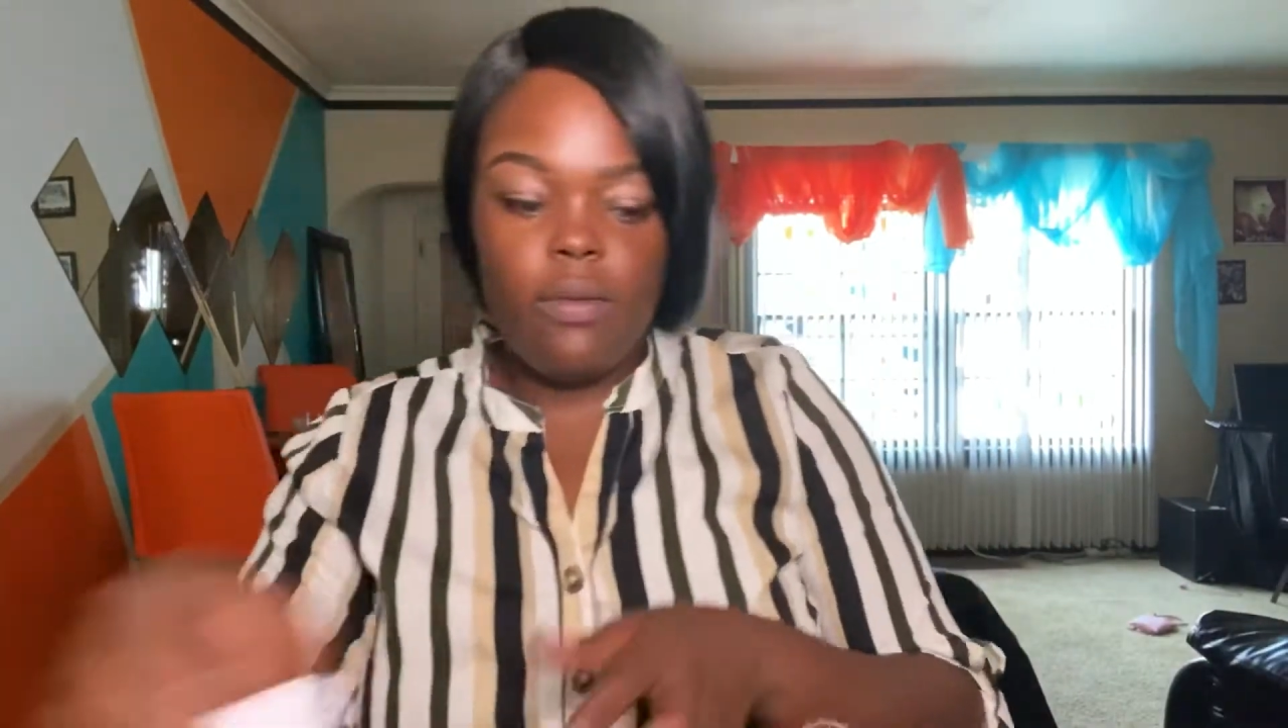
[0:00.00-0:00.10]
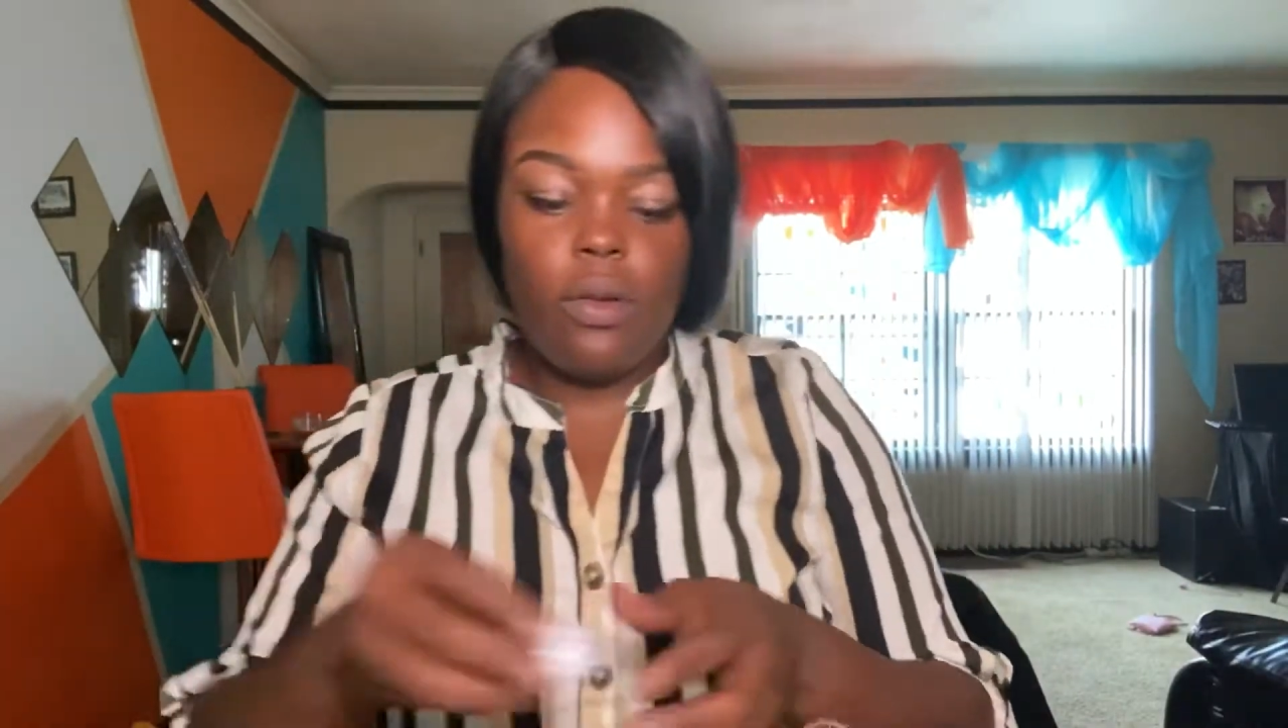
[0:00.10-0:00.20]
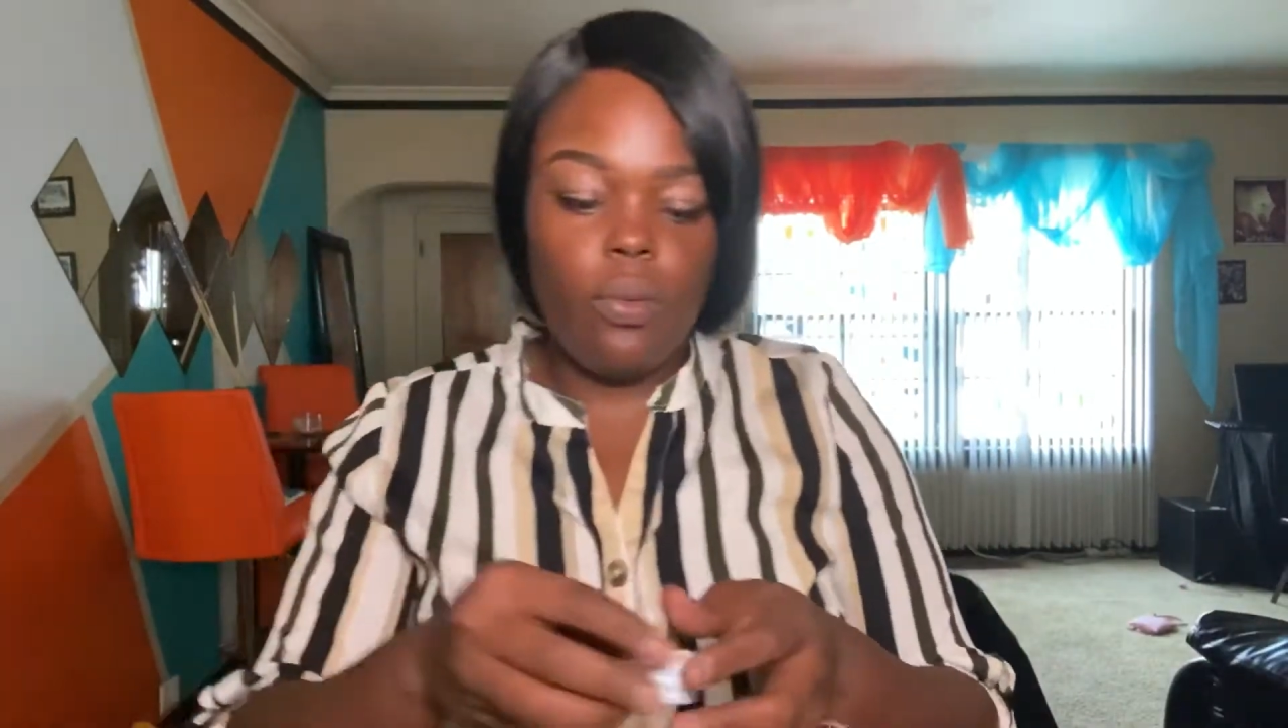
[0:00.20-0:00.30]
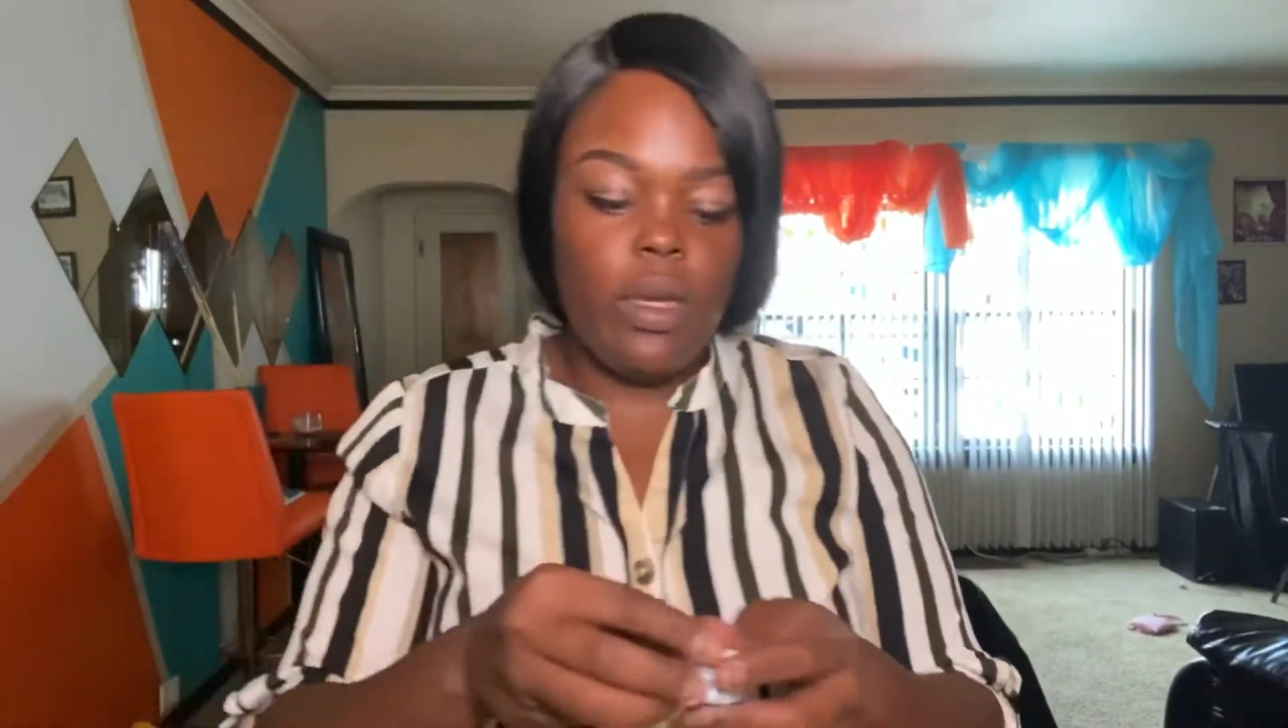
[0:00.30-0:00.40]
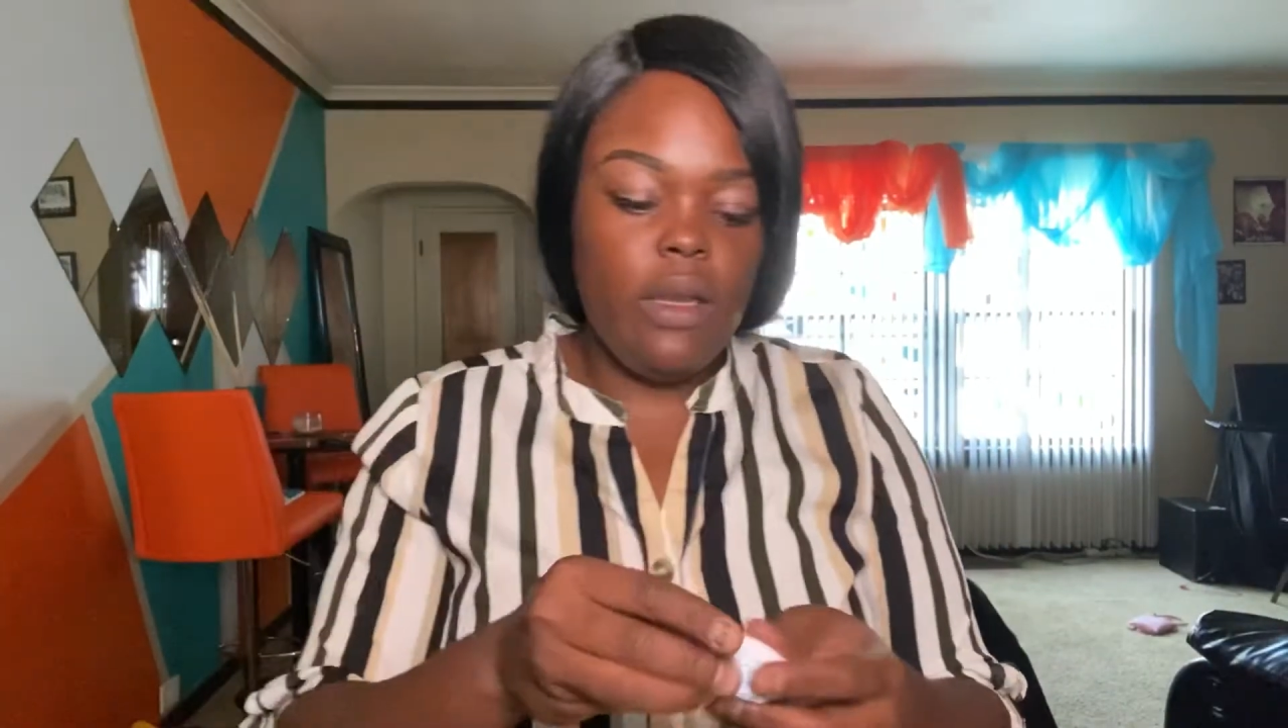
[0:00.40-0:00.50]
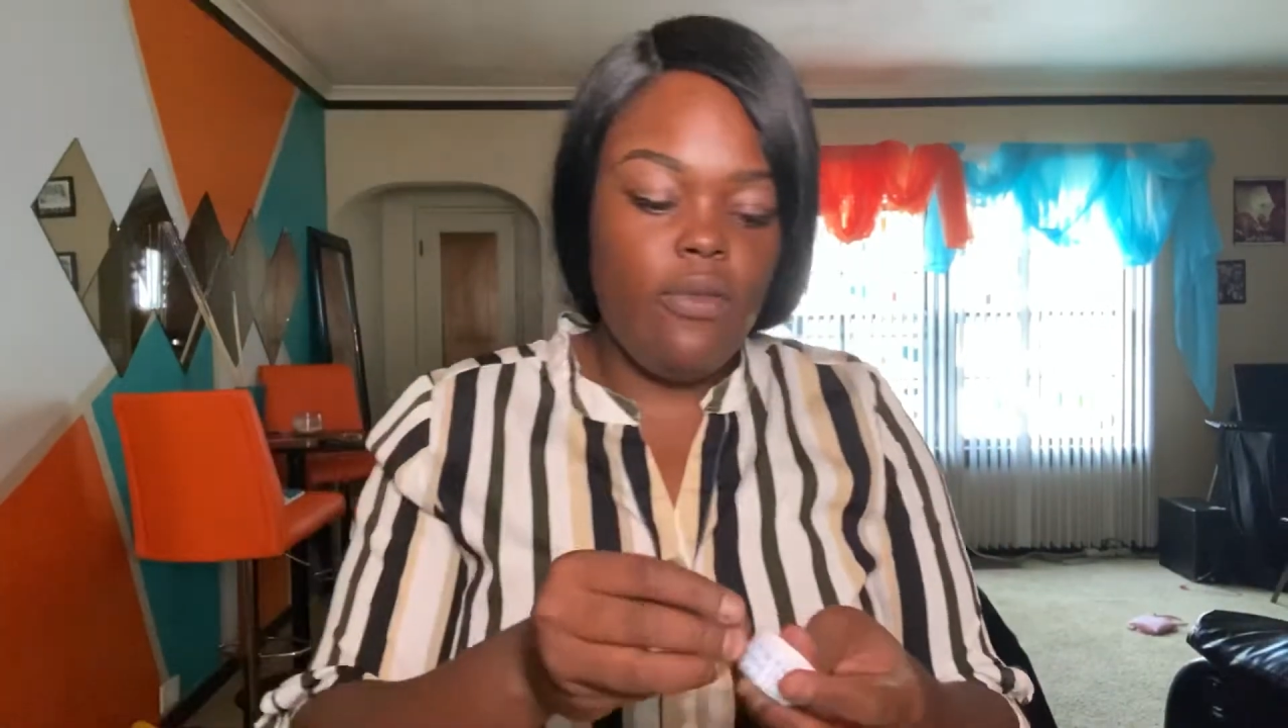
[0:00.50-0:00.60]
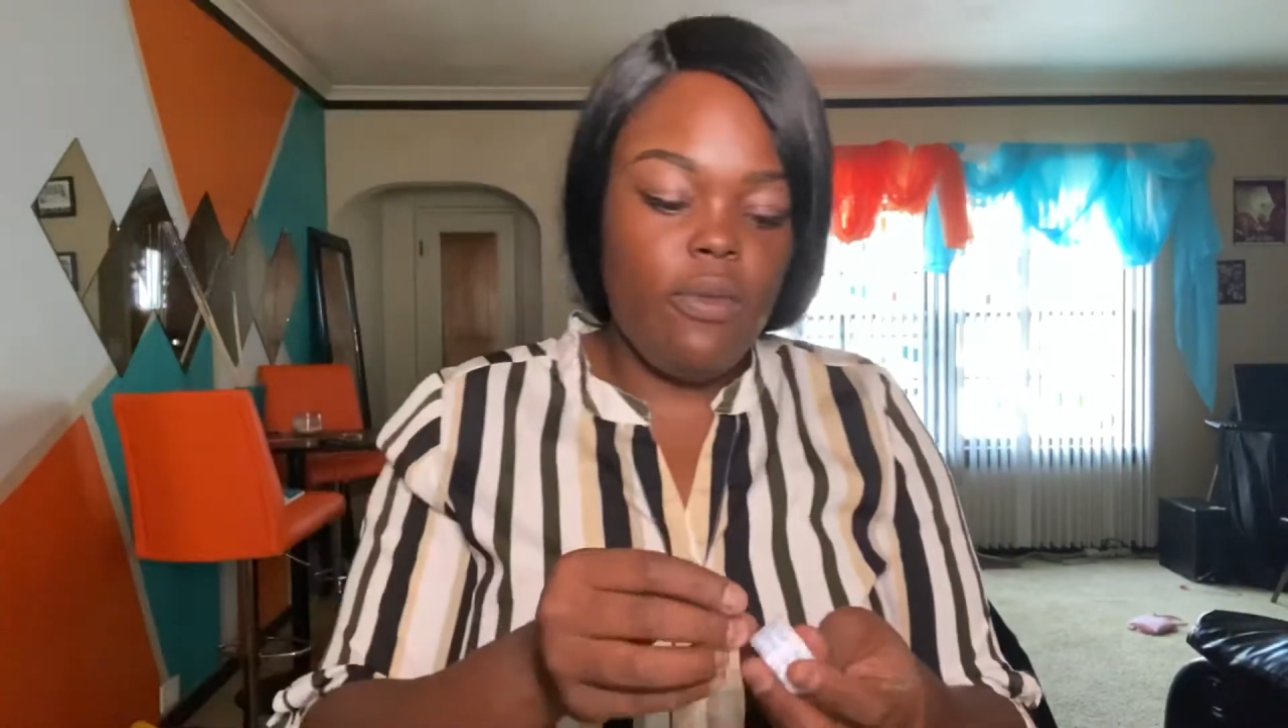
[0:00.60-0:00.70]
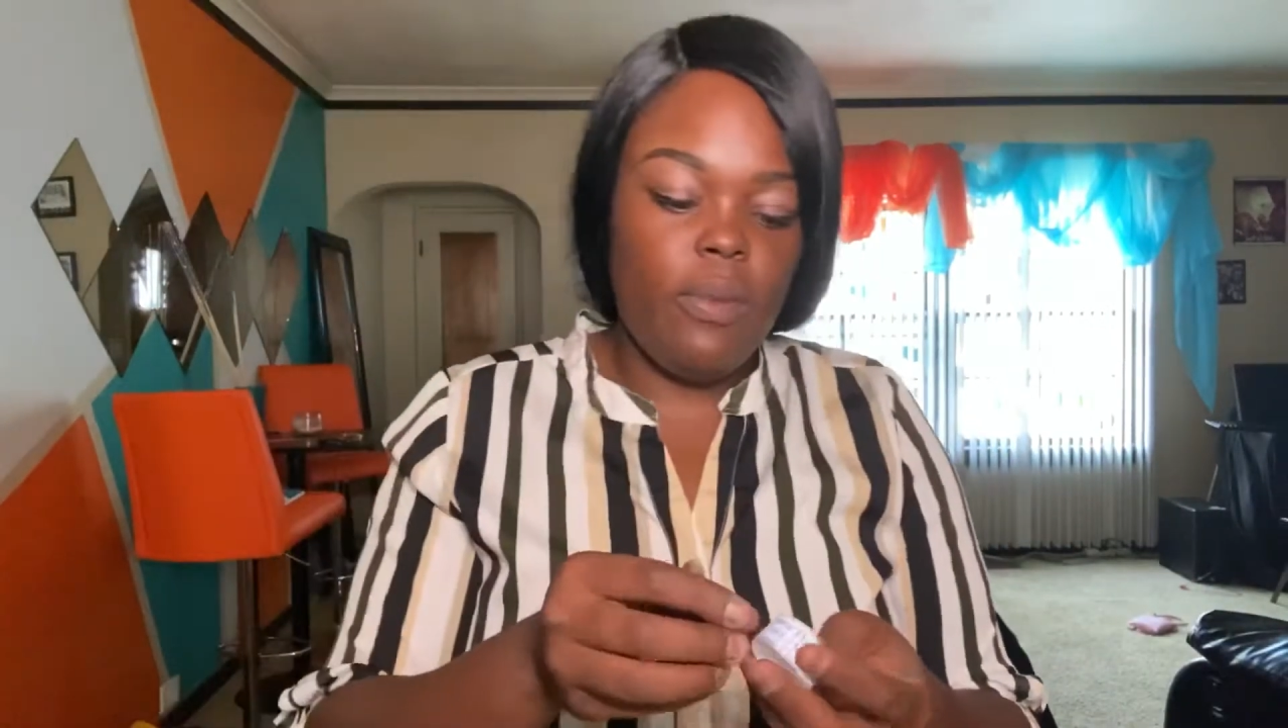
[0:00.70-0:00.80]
the wreath,